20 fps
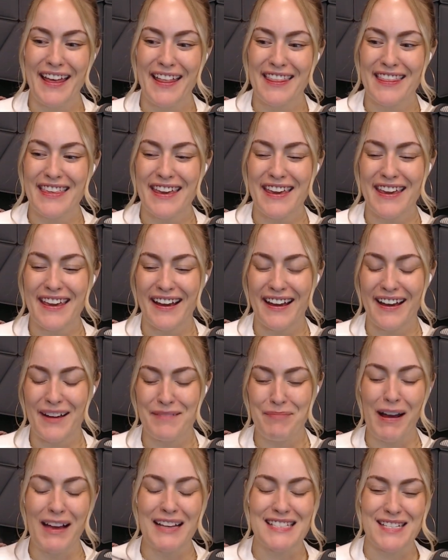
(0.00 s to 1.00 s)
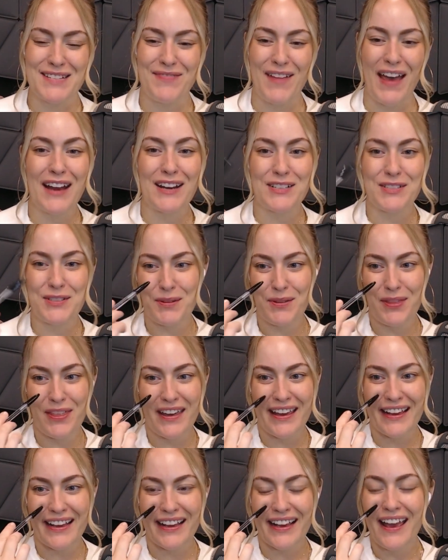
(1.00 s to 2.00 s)
the uh, positive attitude
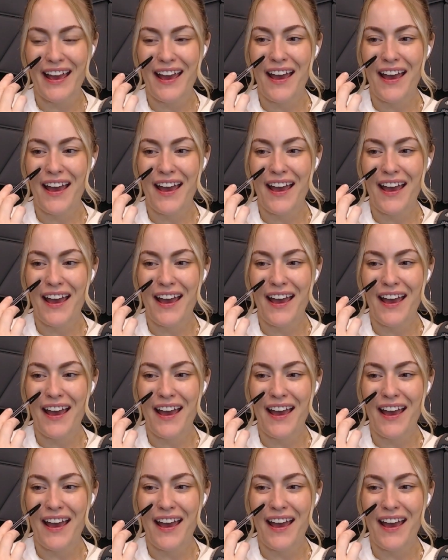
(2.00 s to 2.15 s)
thing.